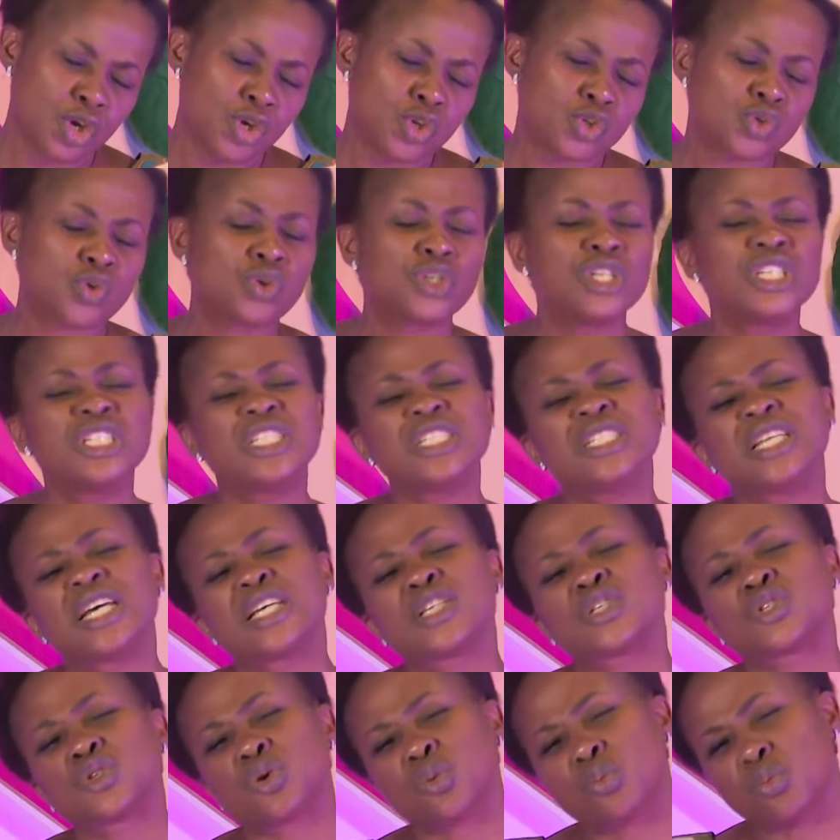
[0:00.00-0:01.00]
So he
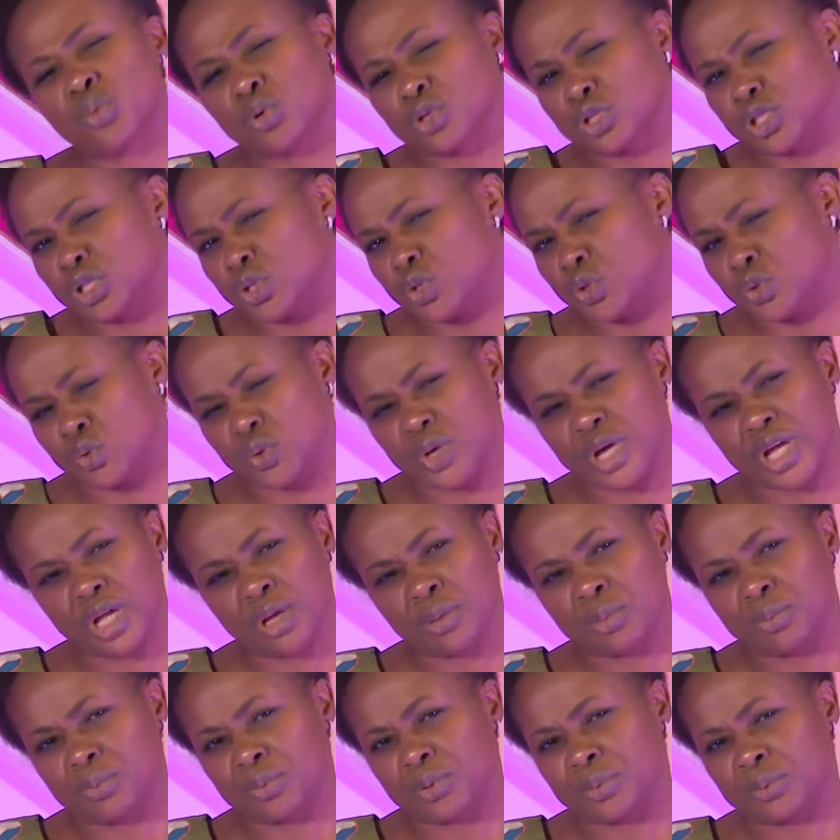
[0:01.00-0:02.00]
needed somebody to
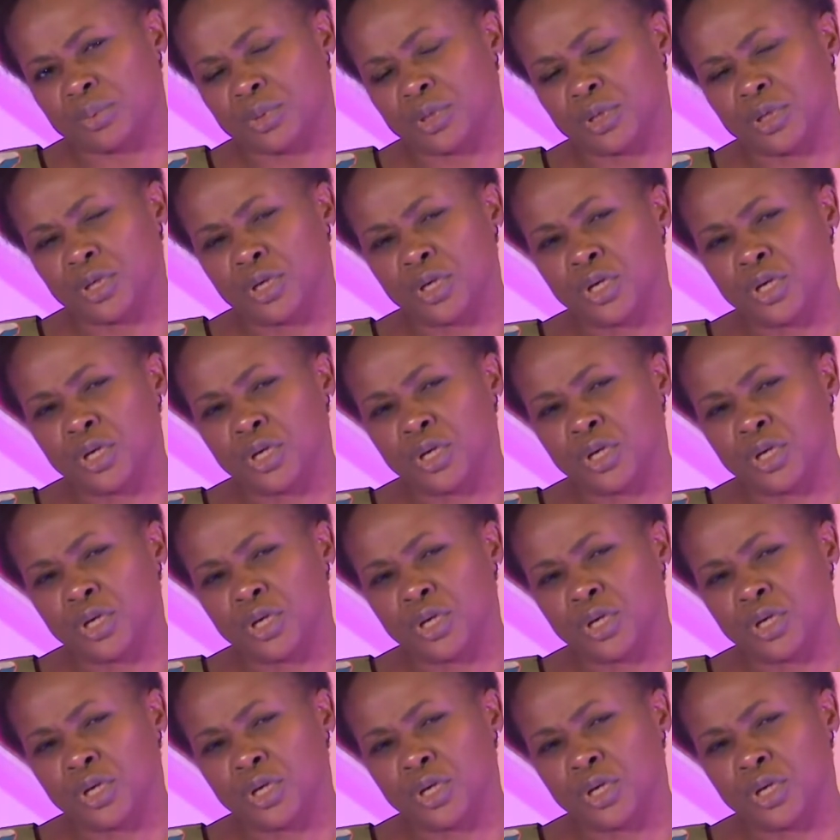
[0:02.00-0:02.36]
help him.